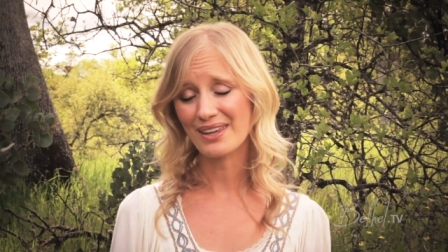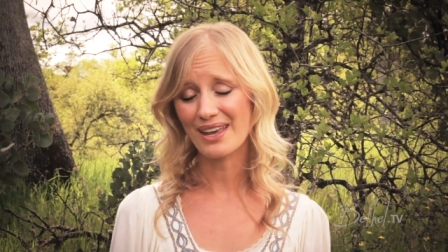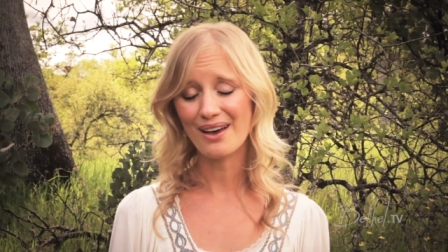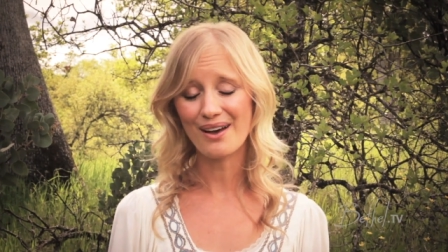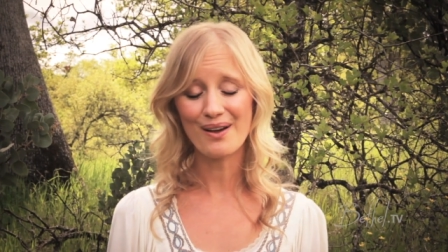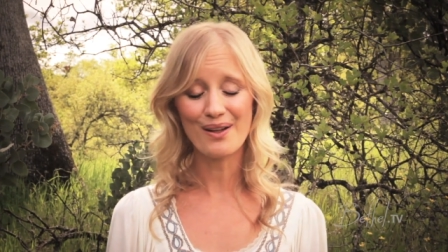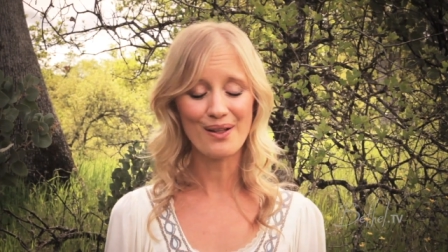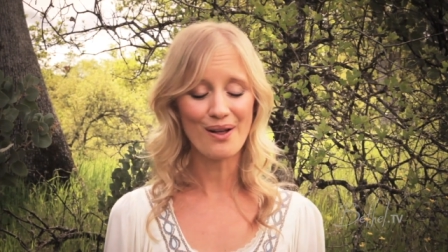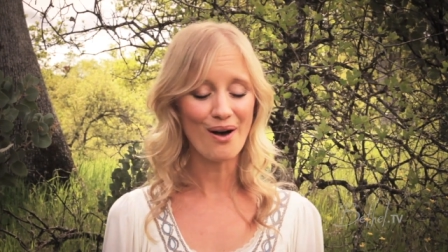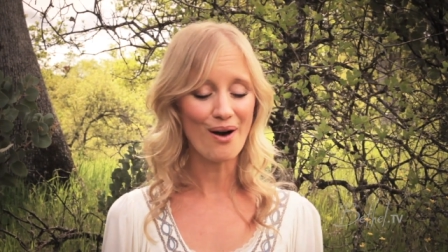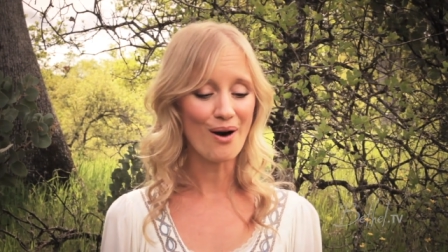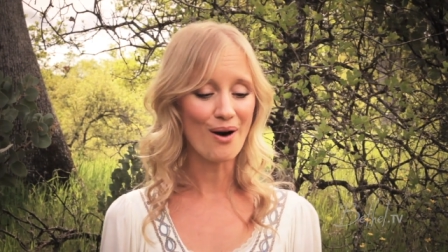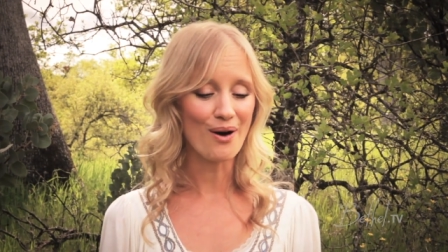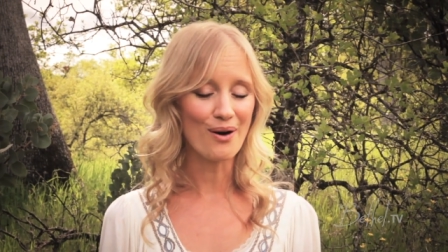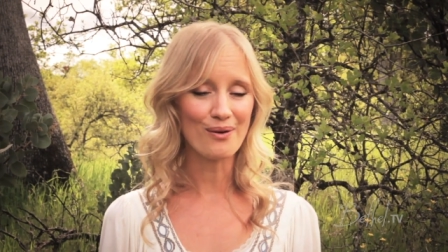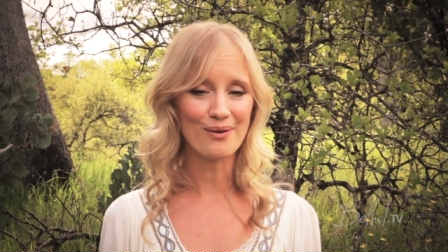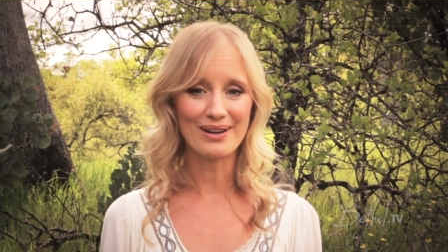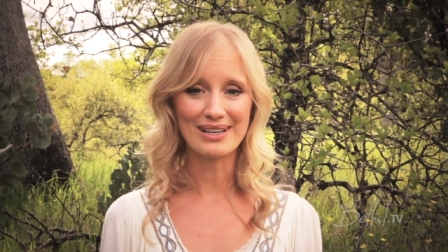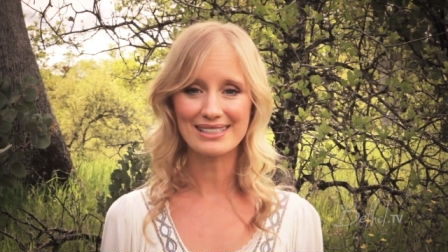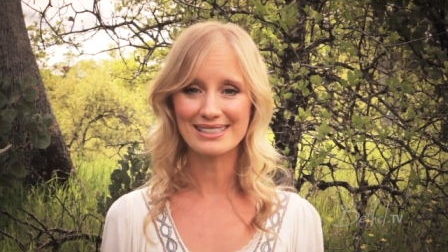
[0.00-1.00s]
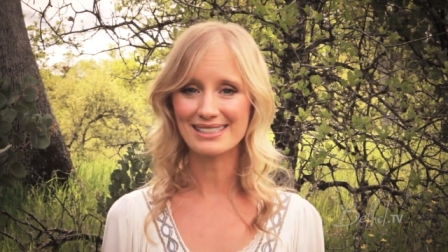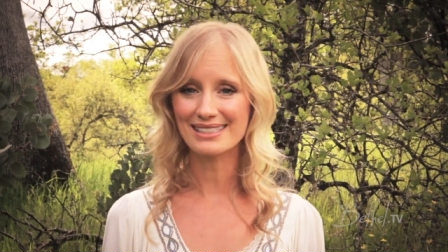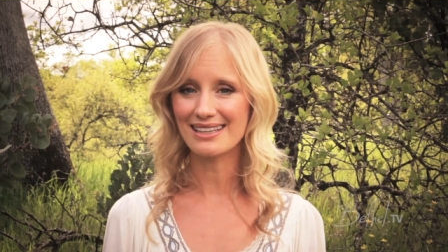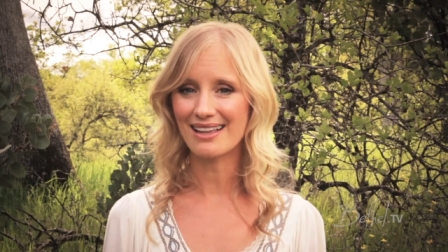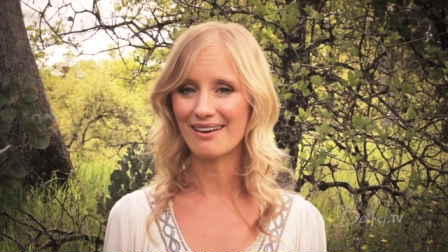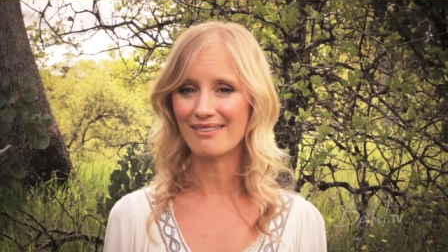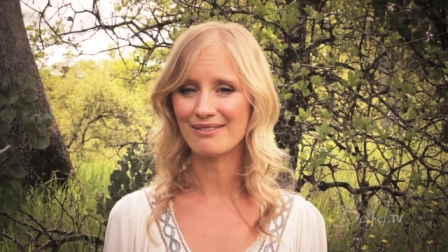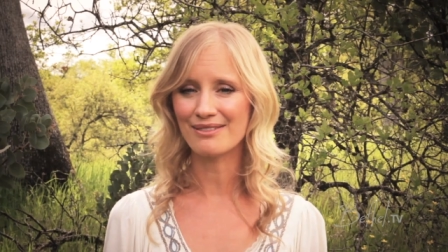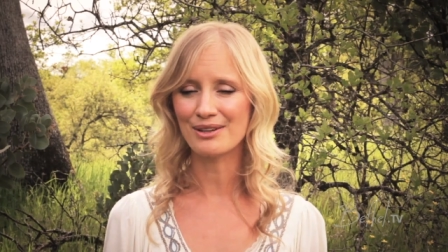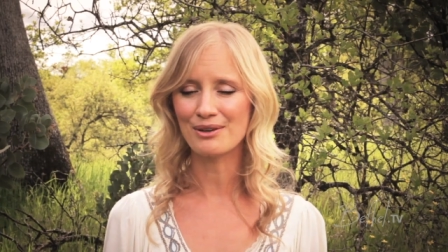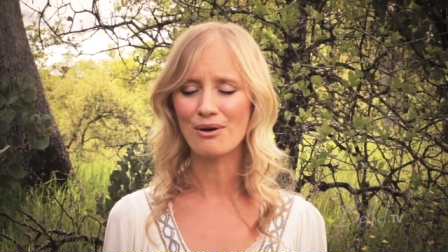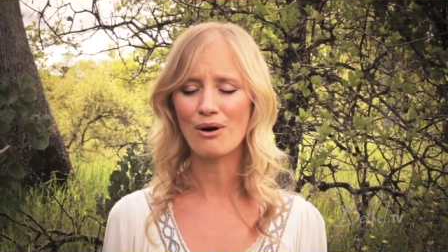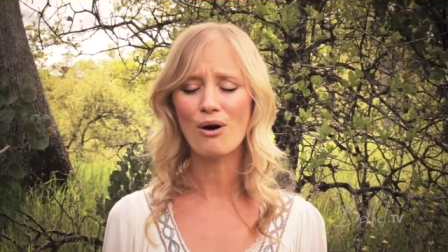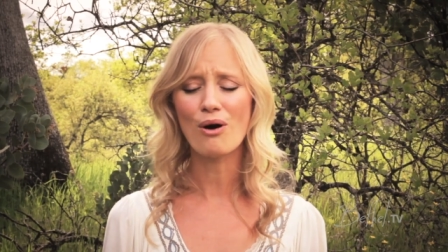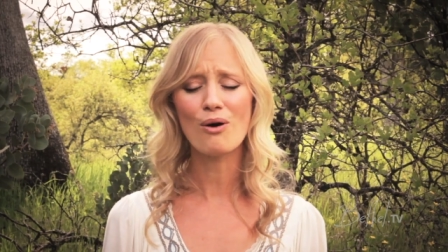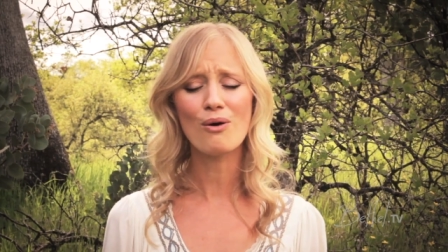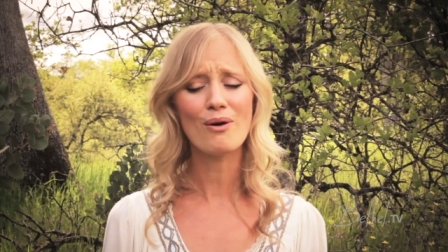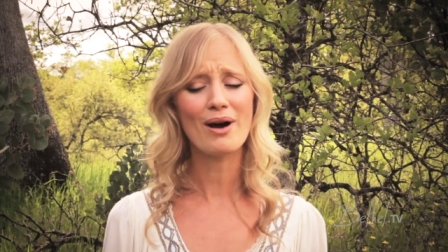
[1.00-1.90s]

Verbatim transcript: I'll always love you, oh,